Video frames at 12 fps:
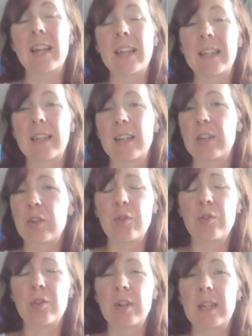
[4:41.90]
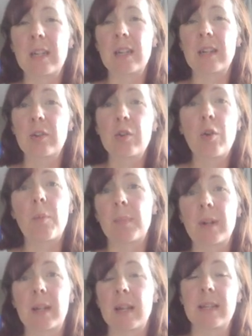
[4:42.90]
a hugely
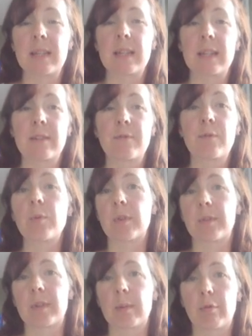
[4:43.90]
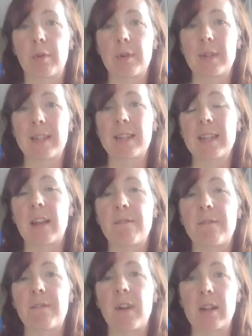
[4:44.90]
complicated forecasting process to get
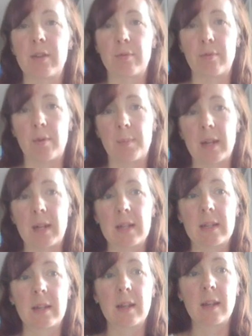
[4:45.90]
value from it.